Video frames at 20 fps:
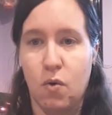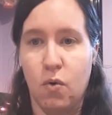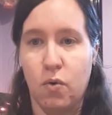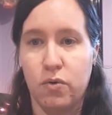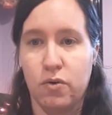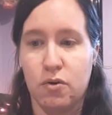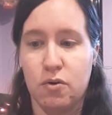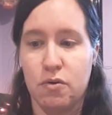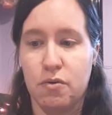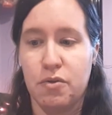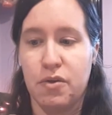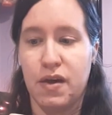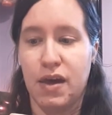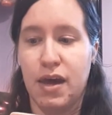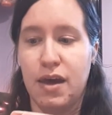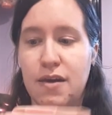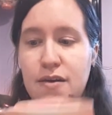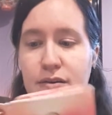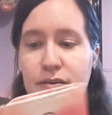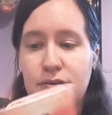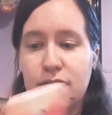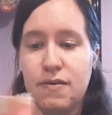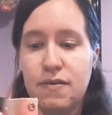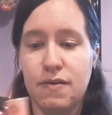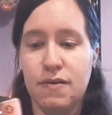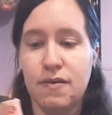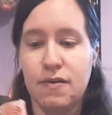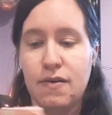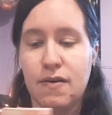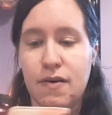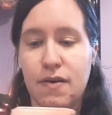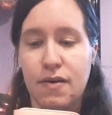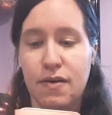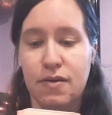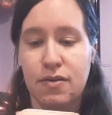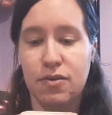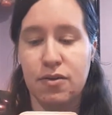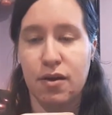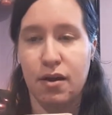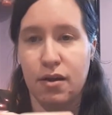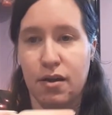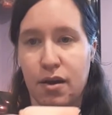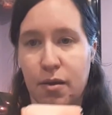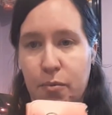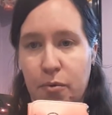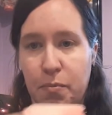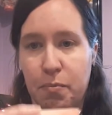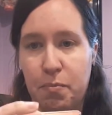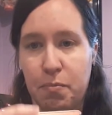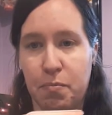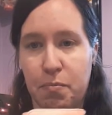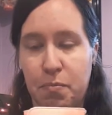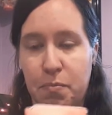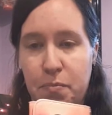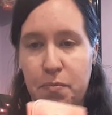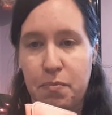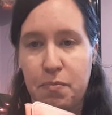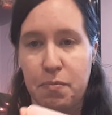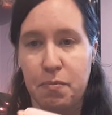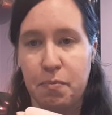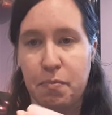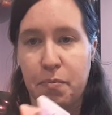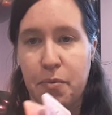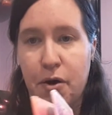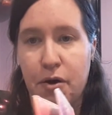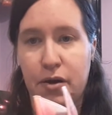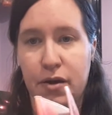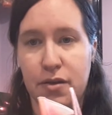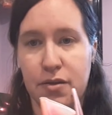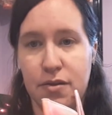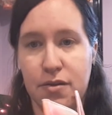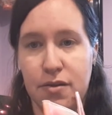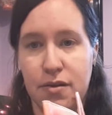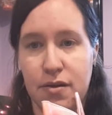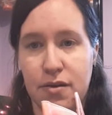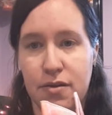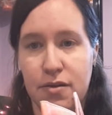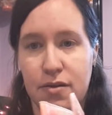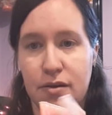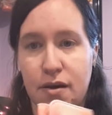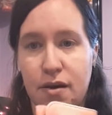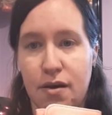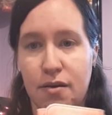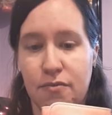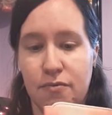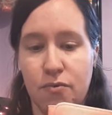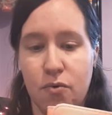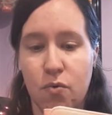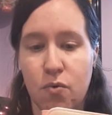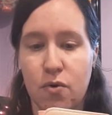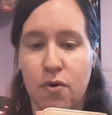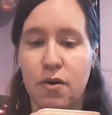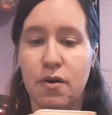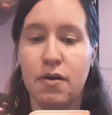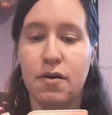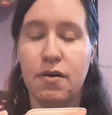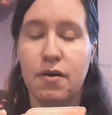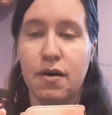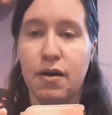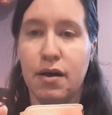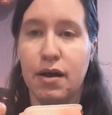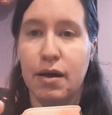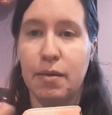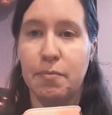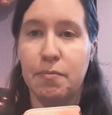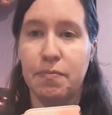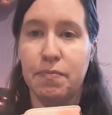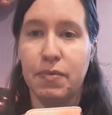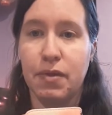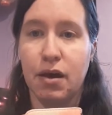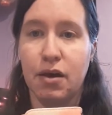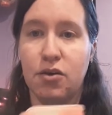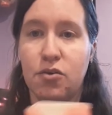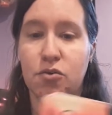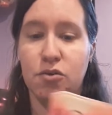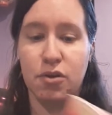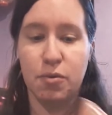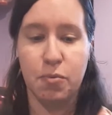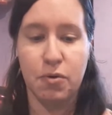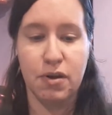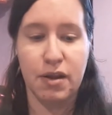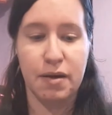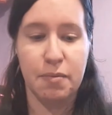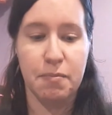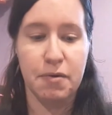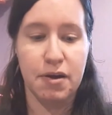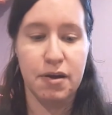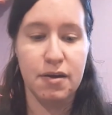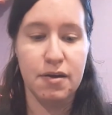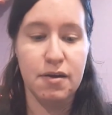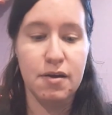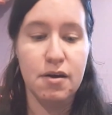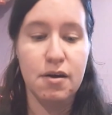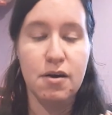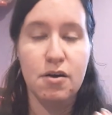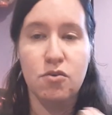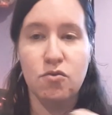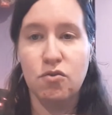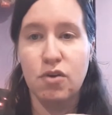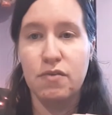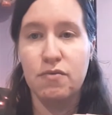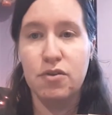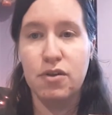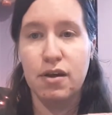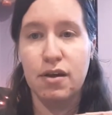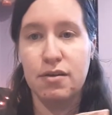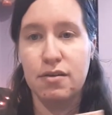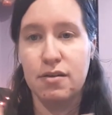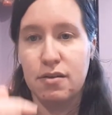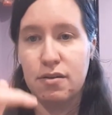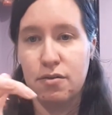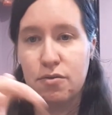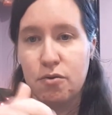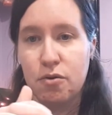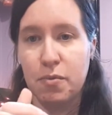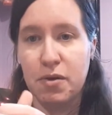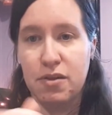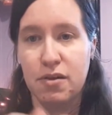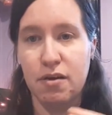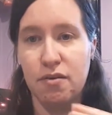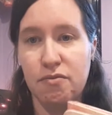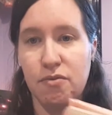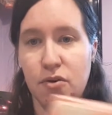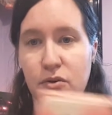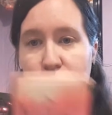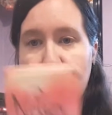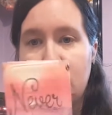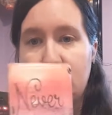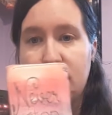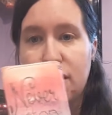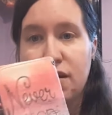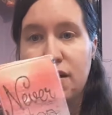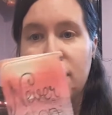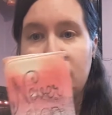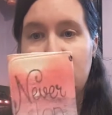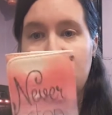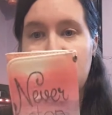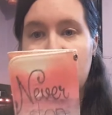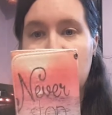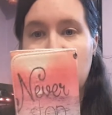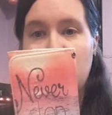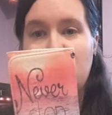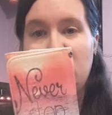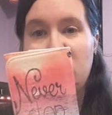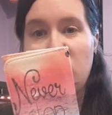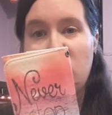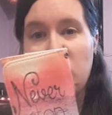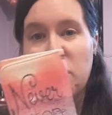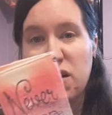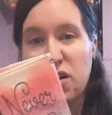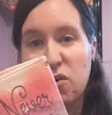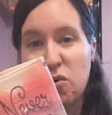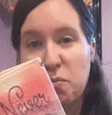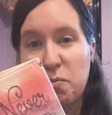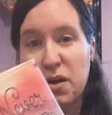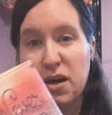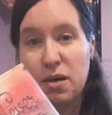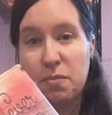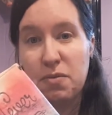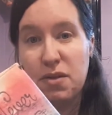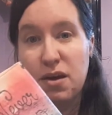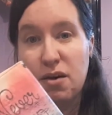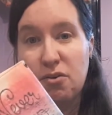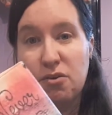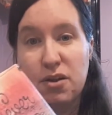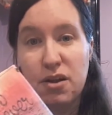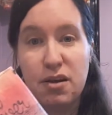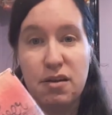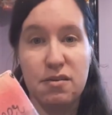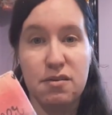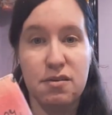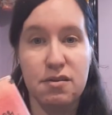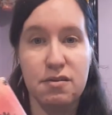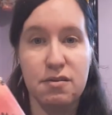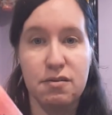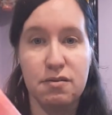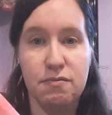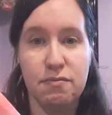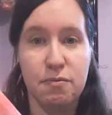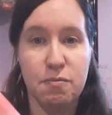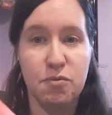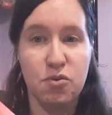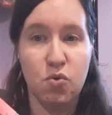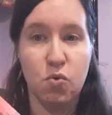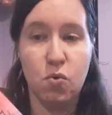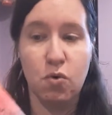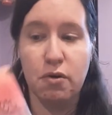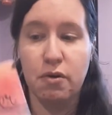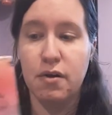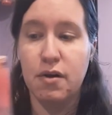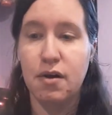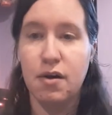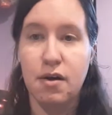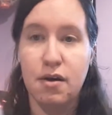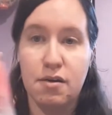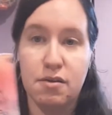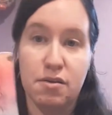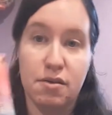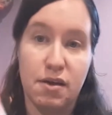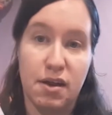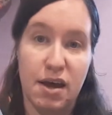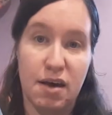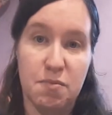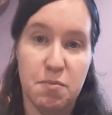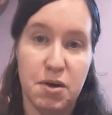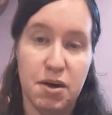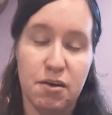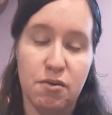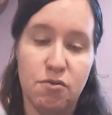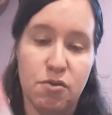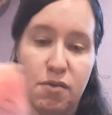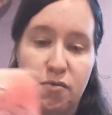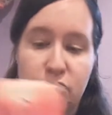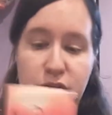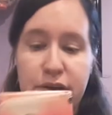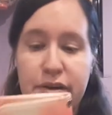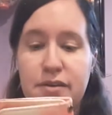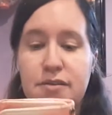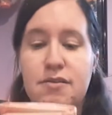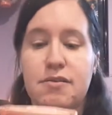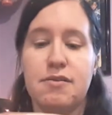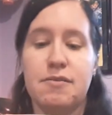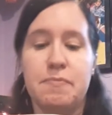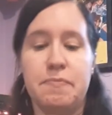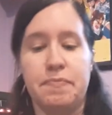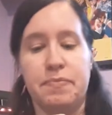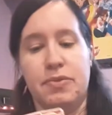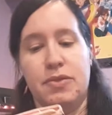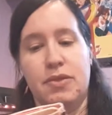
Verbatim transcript: holder thingy. It's got a couple pockets inside for, um, I usually put like my driver's license, throw my cell phone, and this is what I carry when I go and pick up the younglings from school. So I have my driver's license.